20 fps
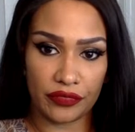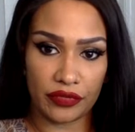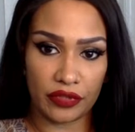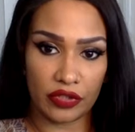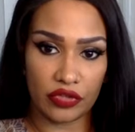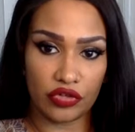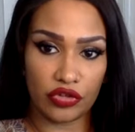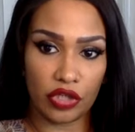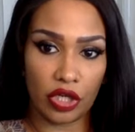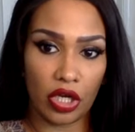
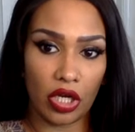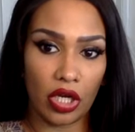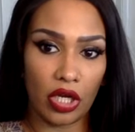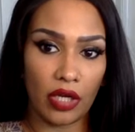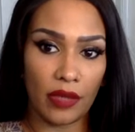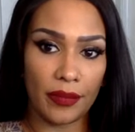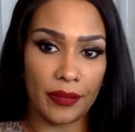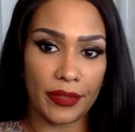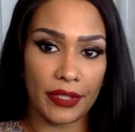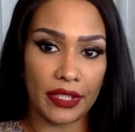a
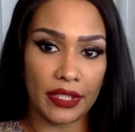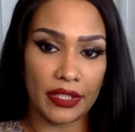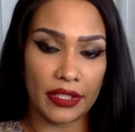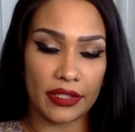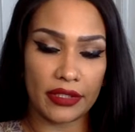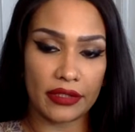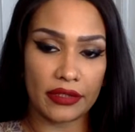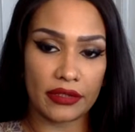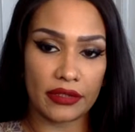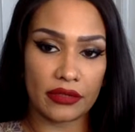job
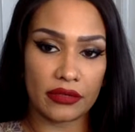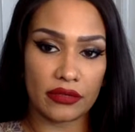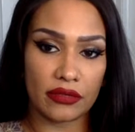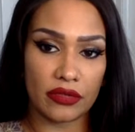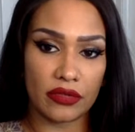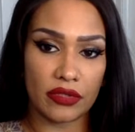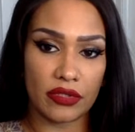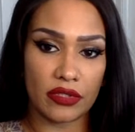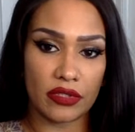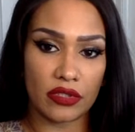and
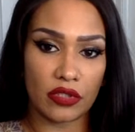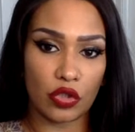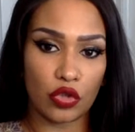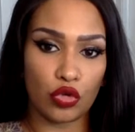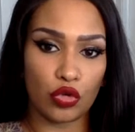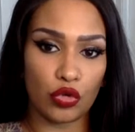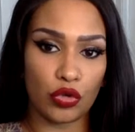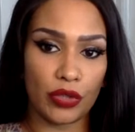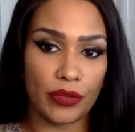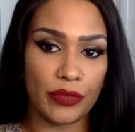
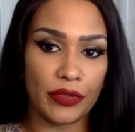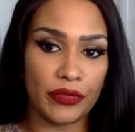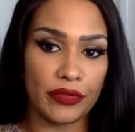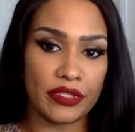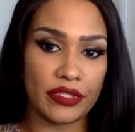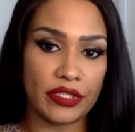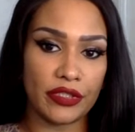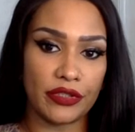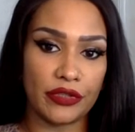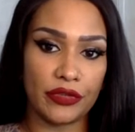contribute
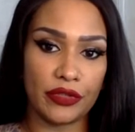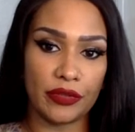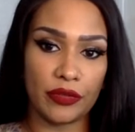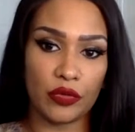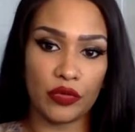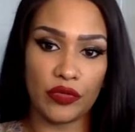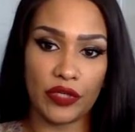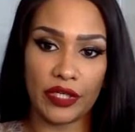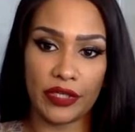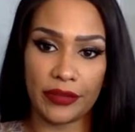until you can
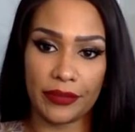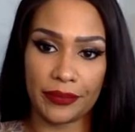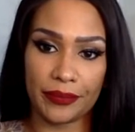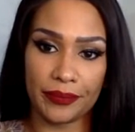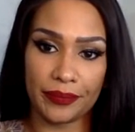move out.